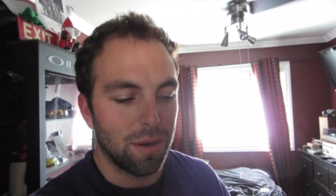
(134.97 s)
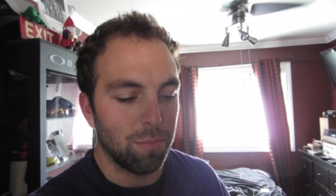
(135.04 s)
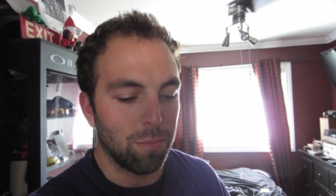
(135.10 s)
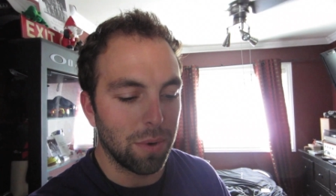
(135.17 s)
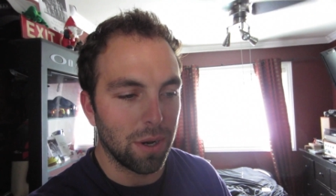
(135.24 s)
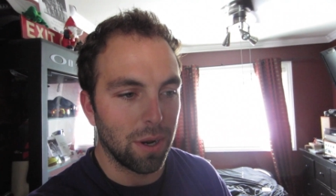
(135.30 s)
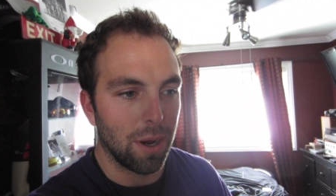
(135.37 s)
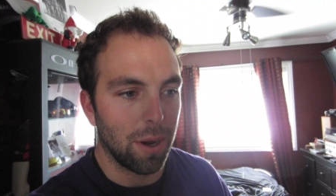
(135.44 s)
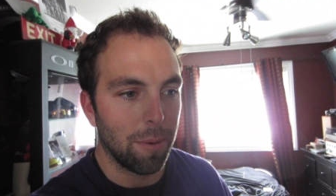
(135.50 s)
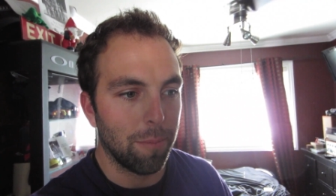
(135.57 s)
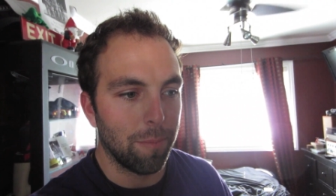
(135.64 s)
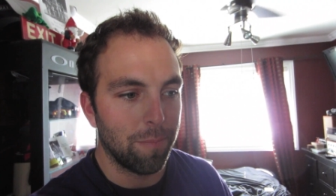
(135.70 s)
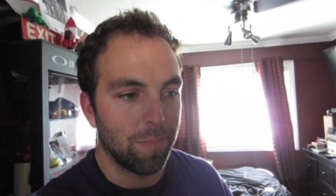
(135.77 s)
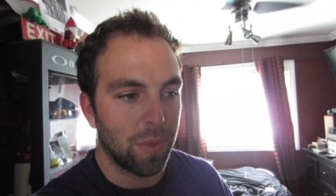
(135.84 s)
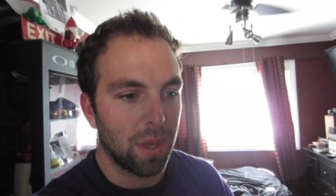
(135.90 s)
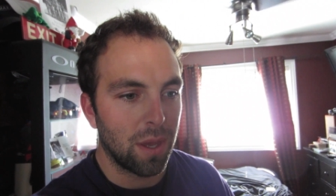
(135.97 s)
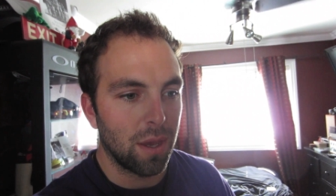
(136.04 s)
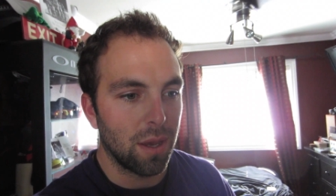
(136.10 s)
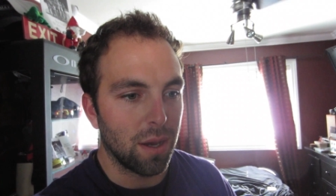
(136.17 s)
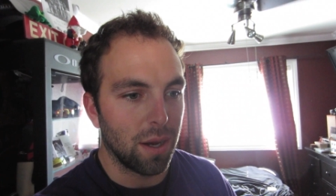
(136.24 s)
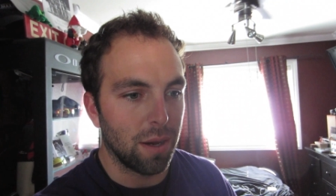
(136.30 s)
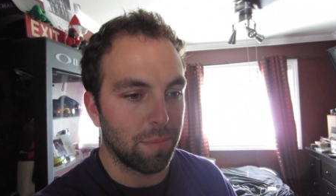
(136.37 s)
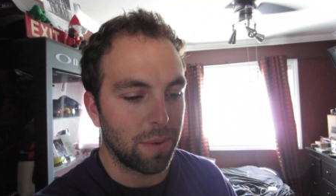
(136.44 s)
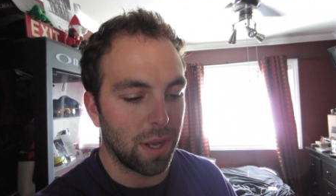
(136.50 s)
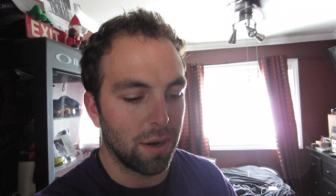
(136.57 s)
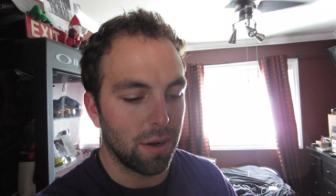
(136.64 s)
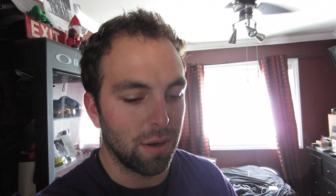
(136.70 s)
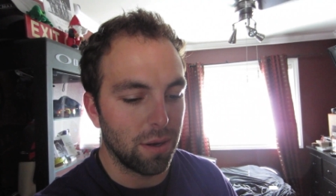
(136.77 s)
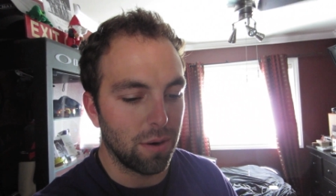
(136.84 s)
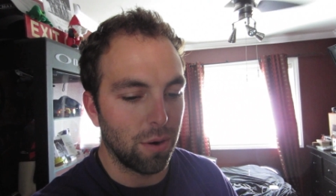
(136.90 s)
But I'm kind
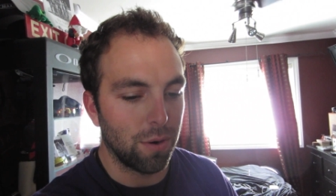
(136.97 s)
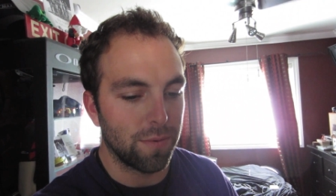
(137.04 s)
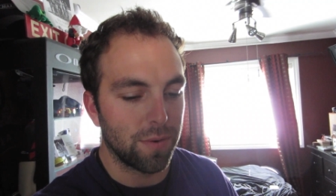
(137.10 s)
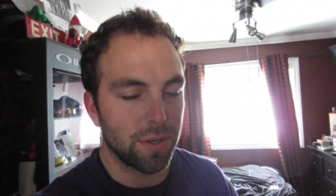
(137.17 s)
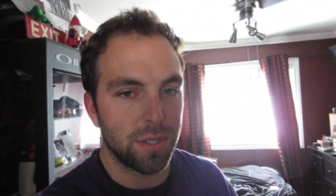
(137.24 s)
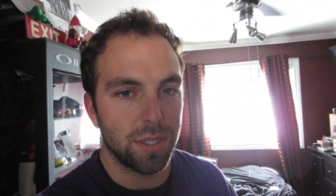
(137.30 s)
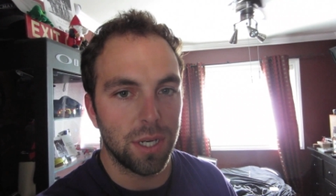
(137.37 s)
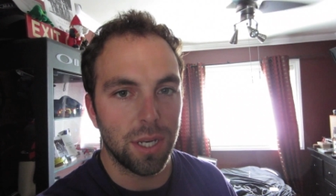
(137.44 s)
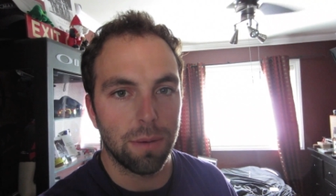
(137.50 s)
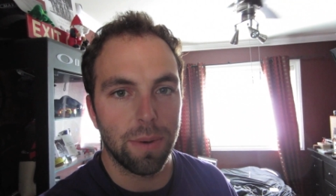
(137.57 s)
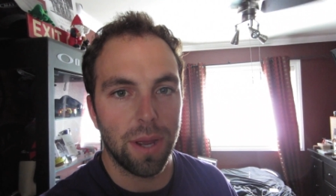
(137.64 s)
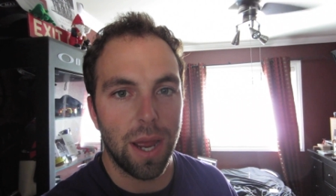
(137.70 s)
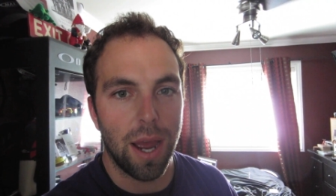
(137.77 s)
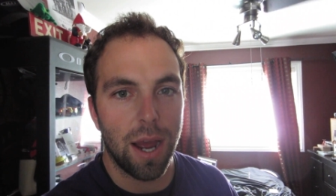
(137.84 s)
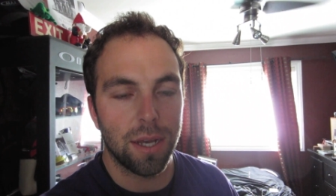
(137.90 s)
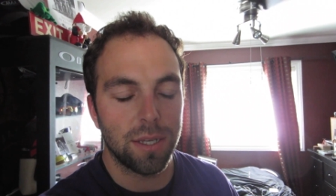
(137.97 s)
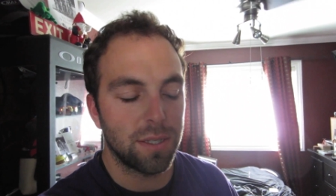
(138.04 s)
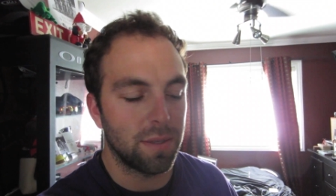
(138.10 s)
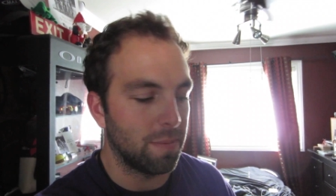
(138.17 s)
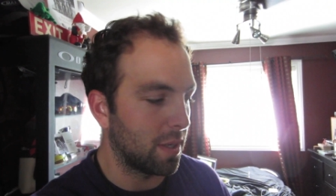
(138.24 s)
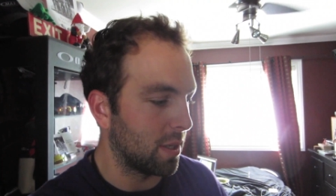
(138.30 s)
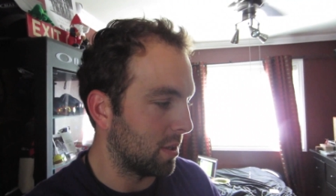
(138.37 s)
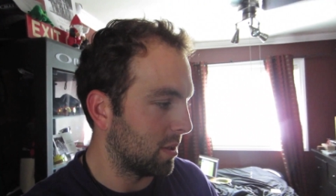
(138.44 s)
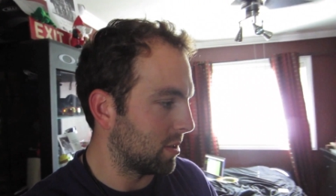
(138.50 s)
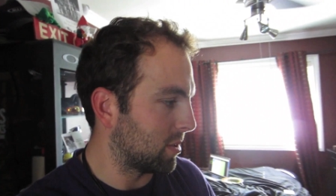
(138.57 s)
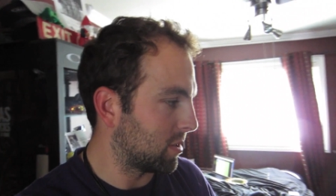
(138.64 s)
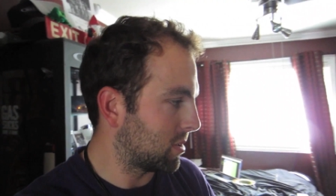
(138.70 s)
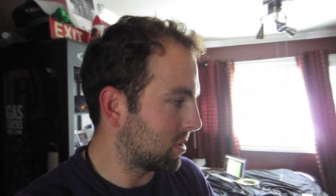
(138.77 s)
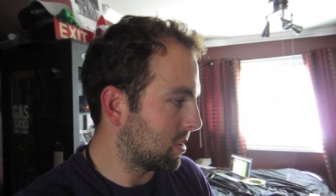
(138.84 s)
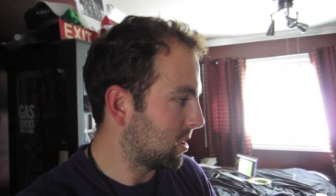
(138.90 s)
of over sitting on my ass
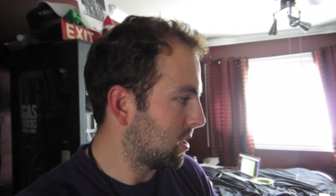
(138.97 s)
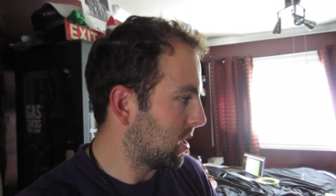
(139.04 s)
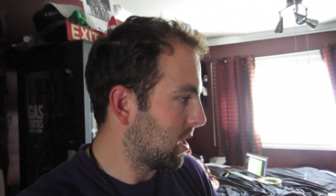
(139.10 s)
because